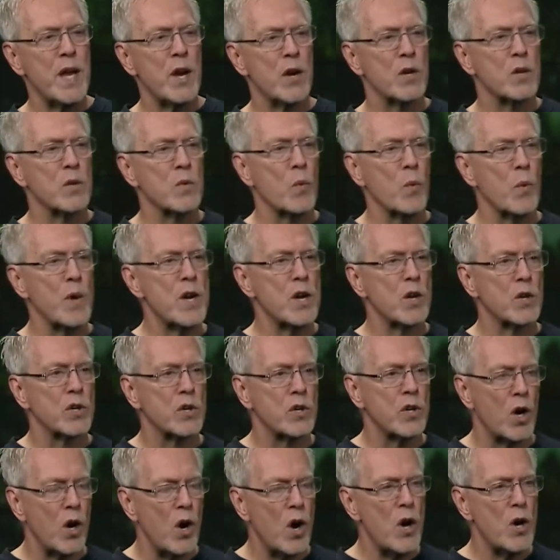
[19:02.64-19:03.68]
are, we are
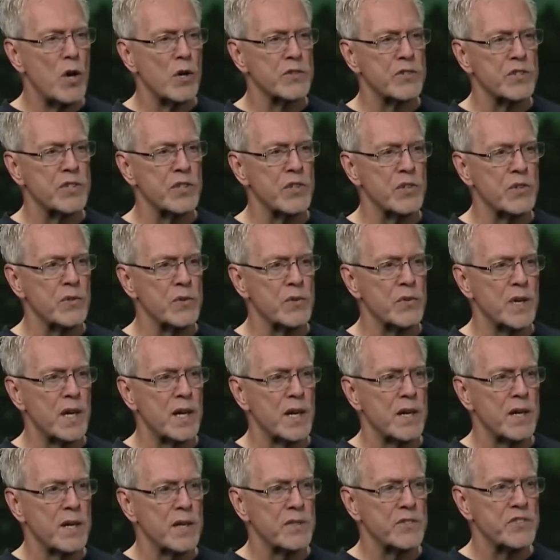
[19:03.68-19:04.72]
called to
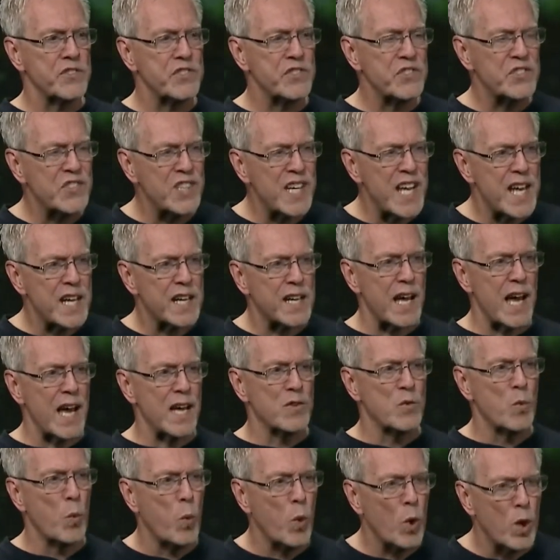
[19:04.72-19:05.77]
seek
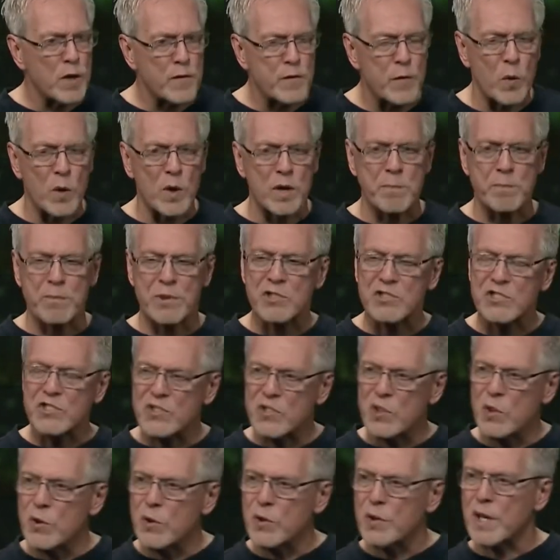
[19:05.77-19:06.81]
and work for and
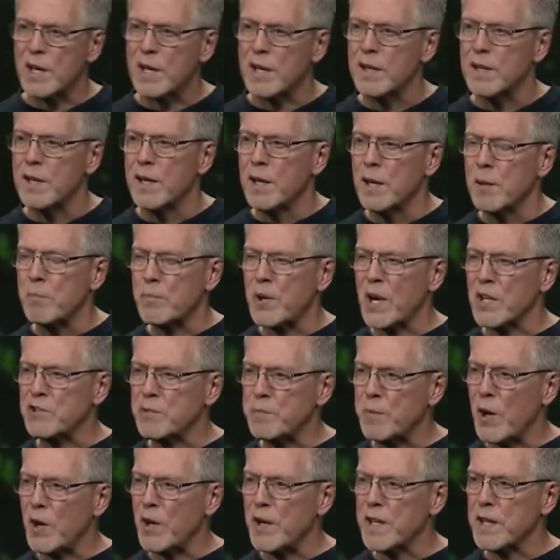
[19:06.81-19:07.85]
pursue the
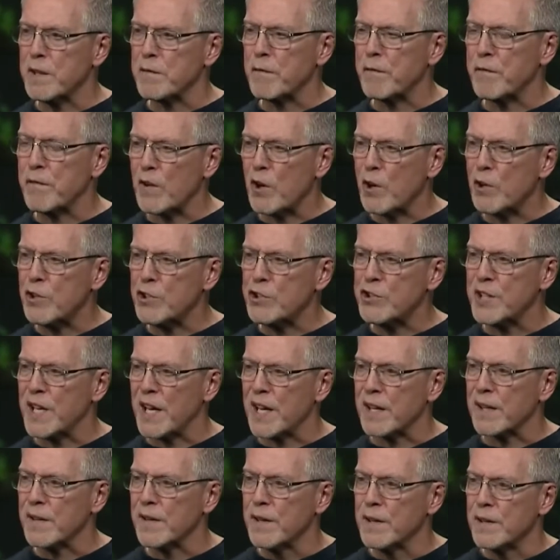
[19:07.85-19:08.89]
prosperity and
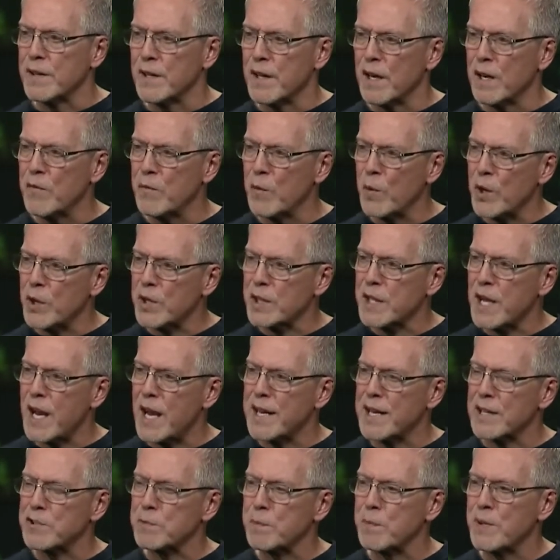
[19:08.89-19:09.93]
flourishing of where God
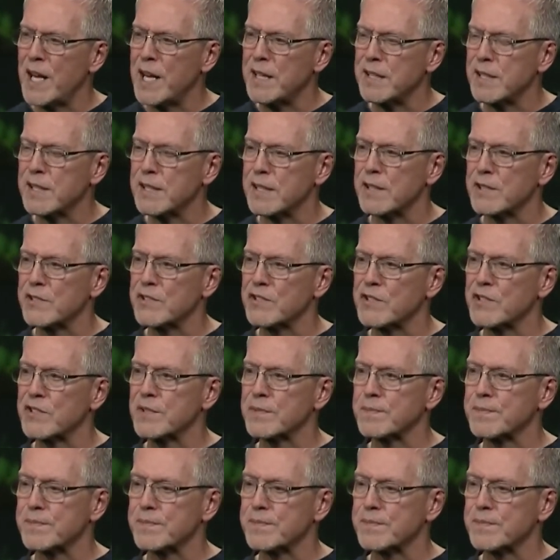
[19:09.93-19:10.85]
has planted us.